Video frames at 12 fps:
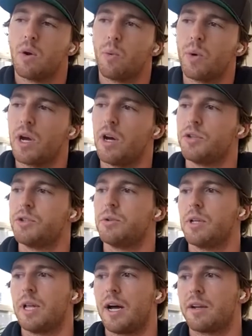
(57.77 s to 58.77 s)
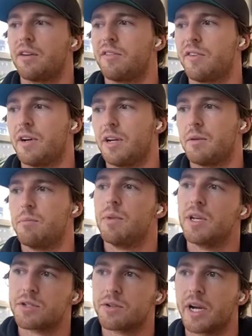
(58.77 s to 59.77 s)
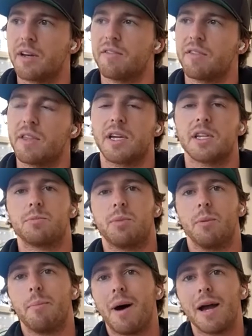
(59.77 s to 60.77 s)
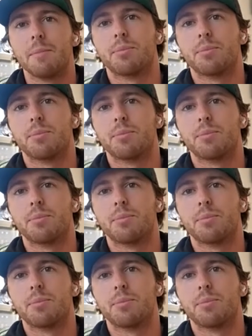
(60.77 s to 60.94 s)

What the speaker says: we all do a lot of administrative things, but my